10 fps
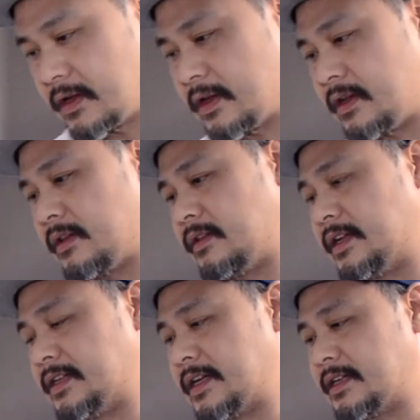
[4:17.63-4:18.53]
And the
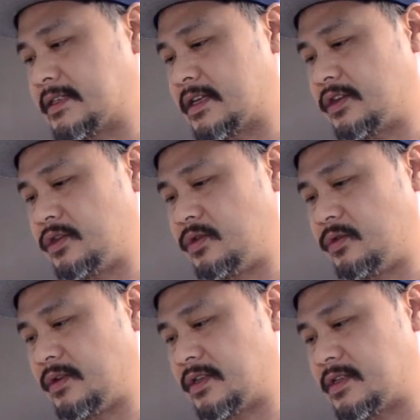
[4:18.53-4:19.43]
dataset
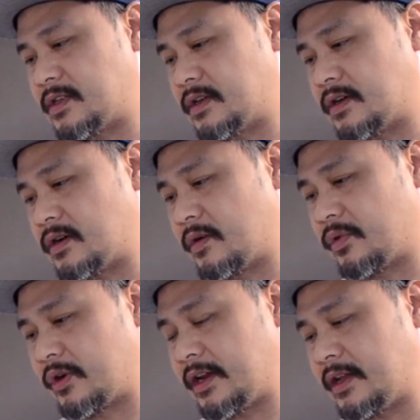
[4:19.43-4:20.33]
unit
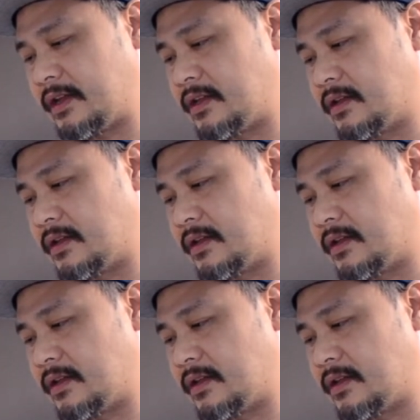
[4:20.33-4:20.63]
operating